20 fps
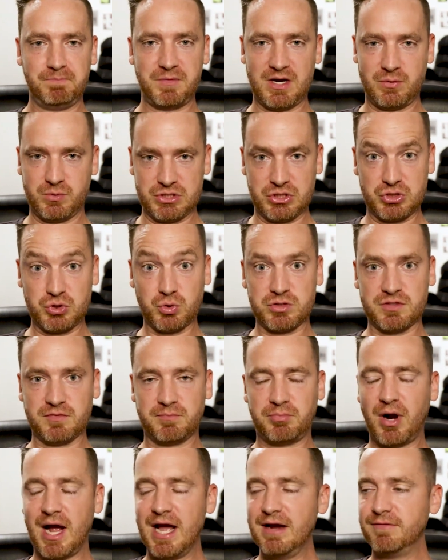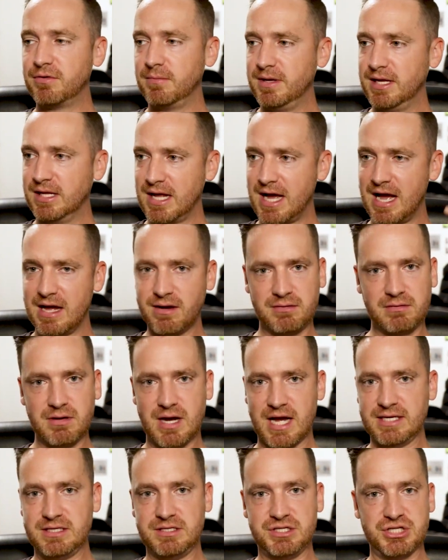and it was a source of pride for me. I
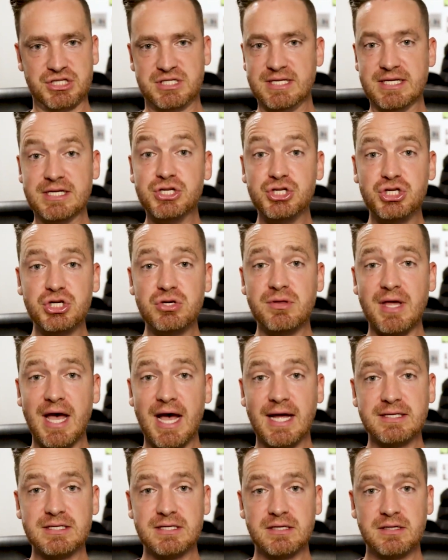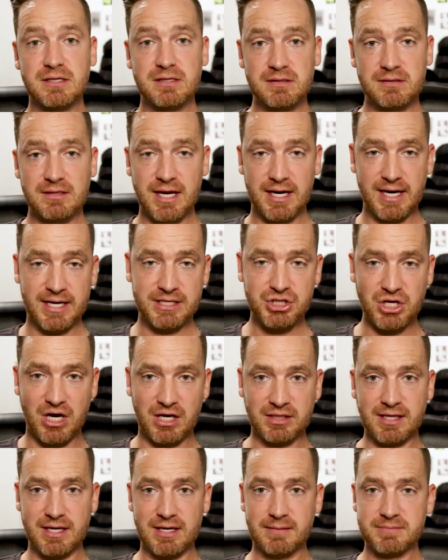I just didn't do that. And I
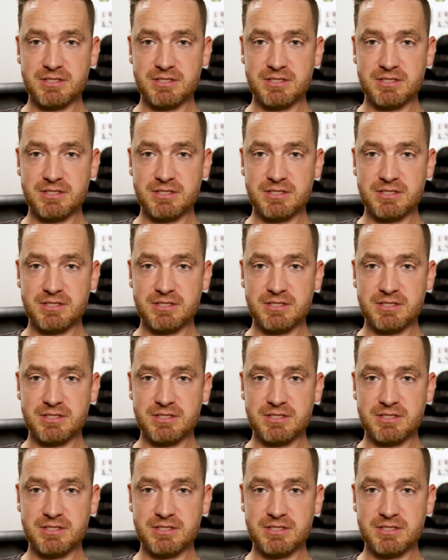chalked that